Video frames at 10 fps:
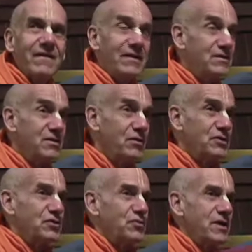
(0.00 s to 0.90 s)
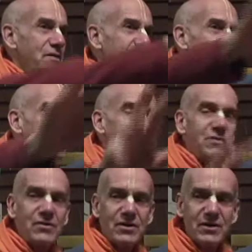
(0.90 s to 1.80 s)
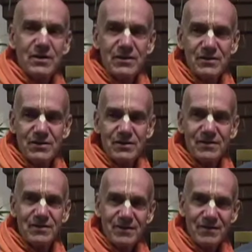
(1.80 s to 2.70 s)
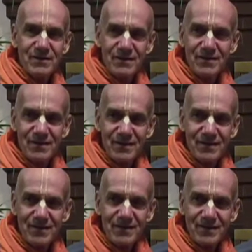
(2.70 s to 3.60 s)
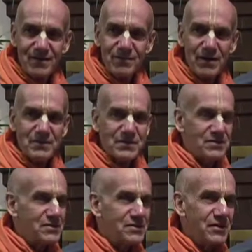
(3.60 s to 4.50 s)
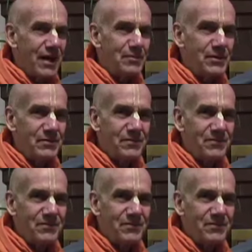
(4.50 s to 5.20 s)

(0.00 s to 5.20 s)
You know, there's 300 people in the audience, and Prabhupada said, stop him.